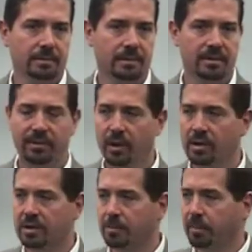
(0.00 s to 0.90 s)
It's a
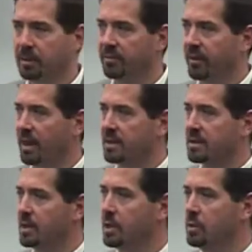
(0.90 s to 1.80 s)
very simple
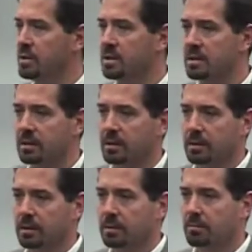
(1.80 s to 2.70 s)
device. It uses
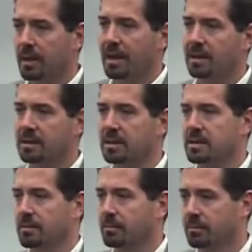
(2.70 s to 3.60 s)

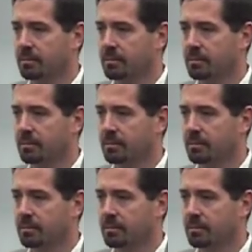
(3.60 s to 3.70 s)
magnetism